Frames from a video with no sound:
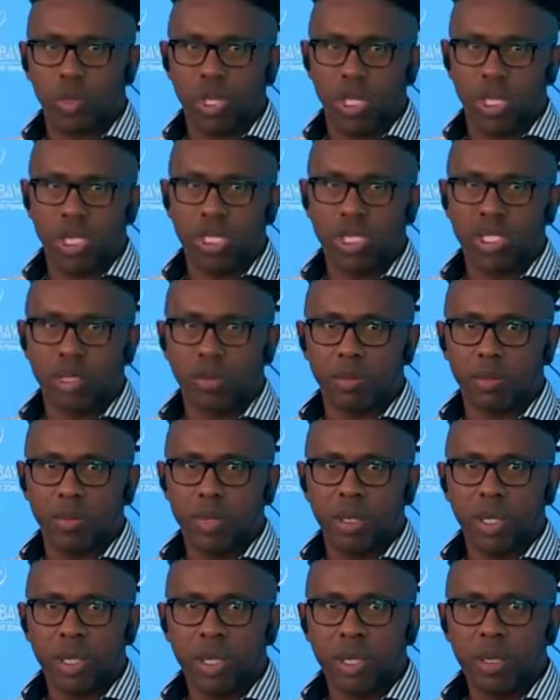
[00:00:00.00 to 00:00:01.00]
a learnership.
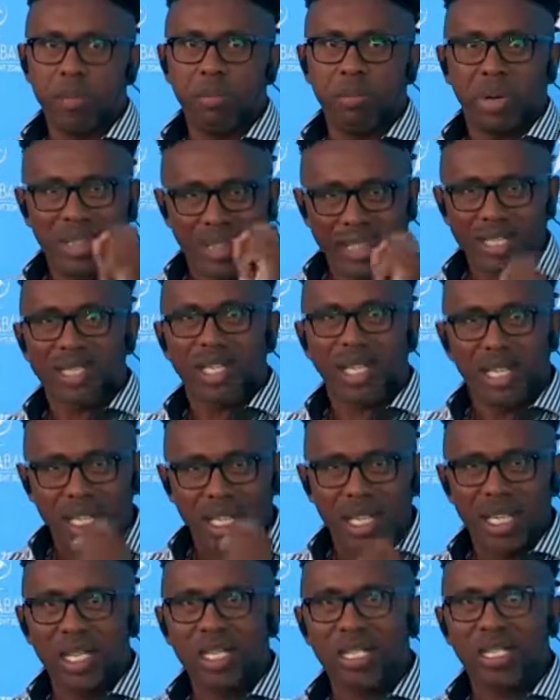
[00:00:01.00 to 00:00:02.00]
But these are
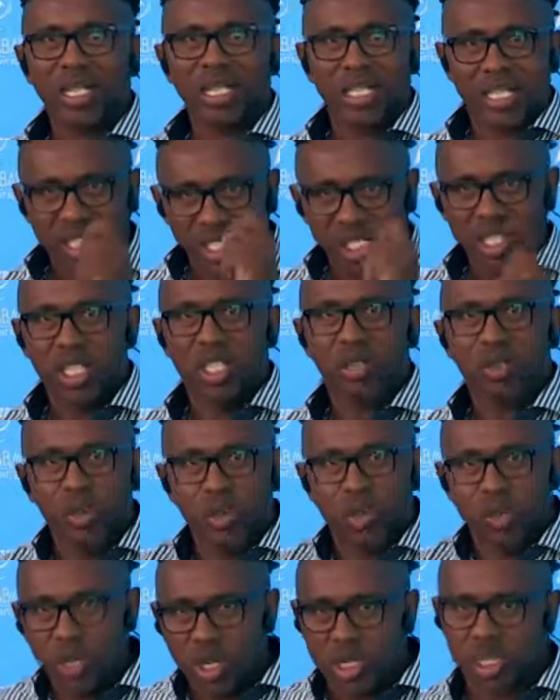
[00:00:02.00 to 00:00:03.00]
learners that initially
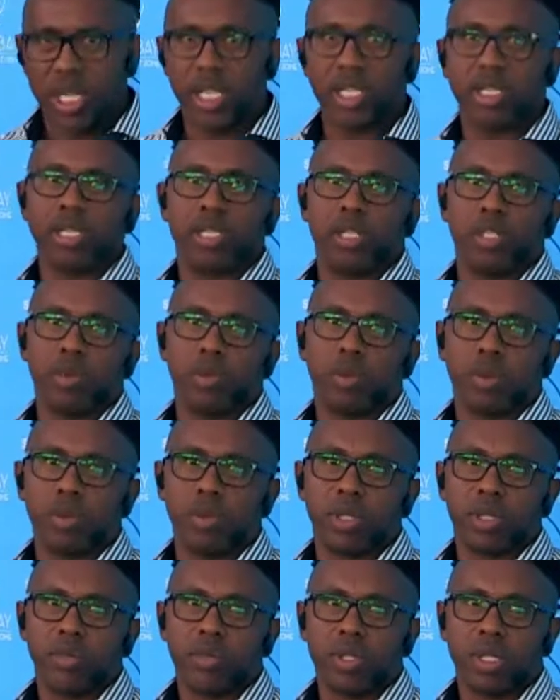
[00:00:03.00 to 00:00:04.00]
could not enter those
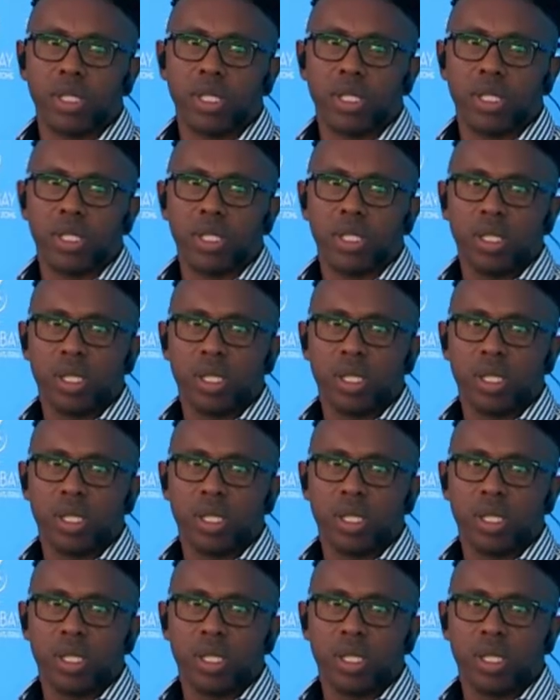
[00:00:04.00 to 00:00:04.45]
programs.